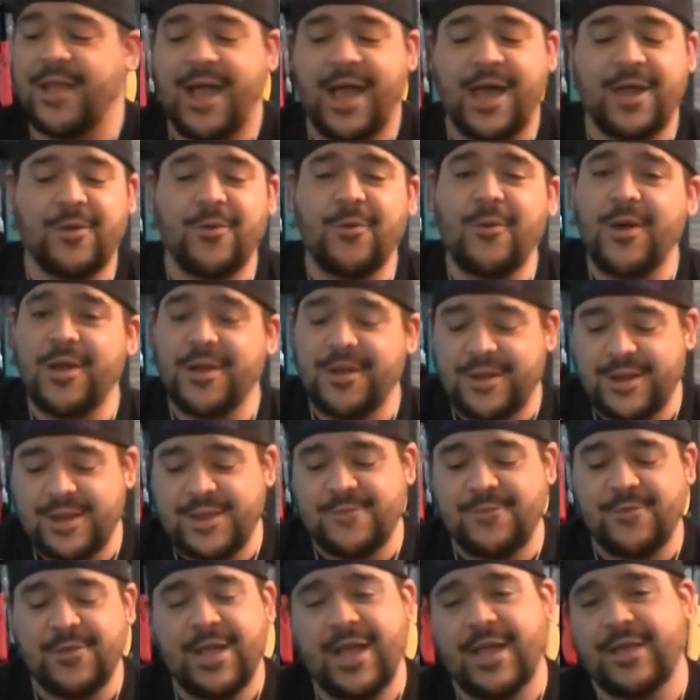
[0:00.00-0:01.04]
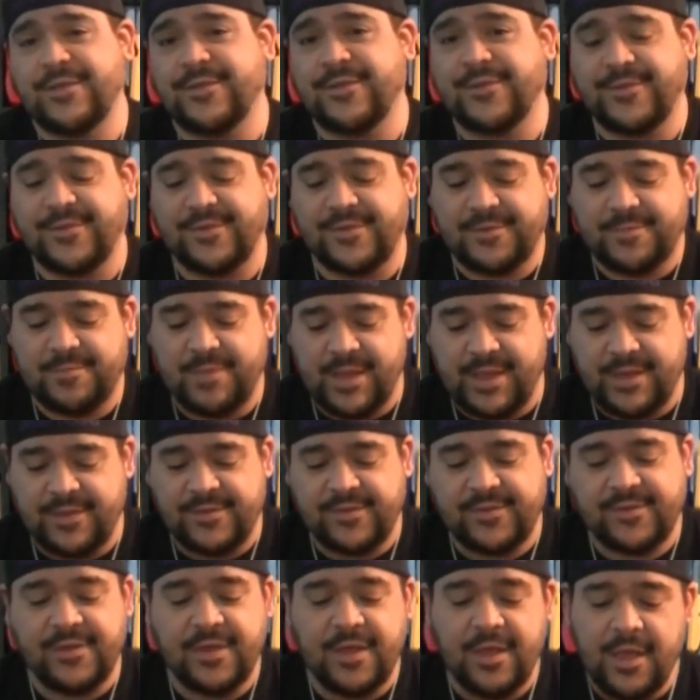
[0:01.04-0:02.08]
I don't want to leave you guys in
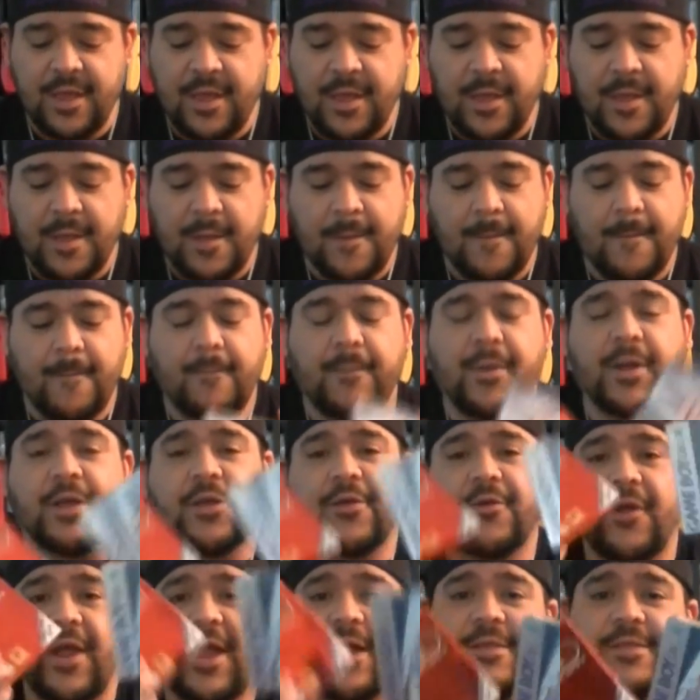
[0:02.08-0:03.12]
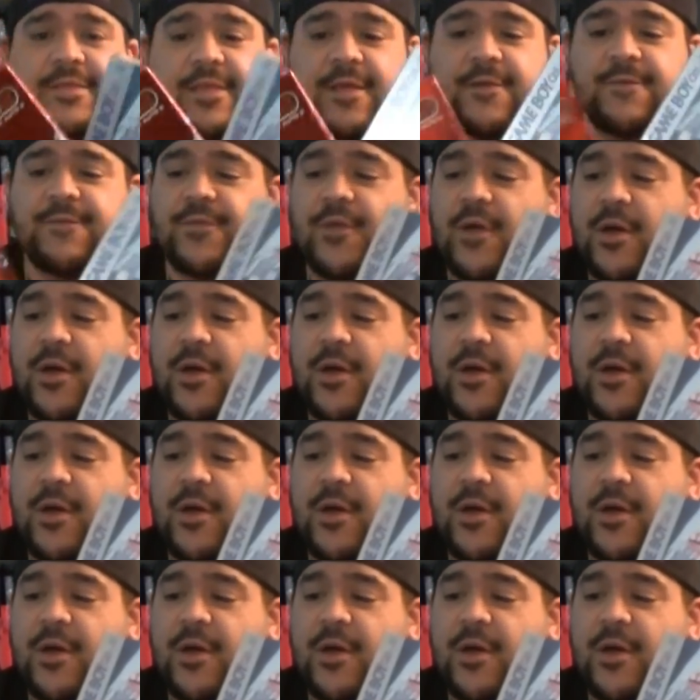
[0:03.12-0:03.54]
suspense, but Grand Theft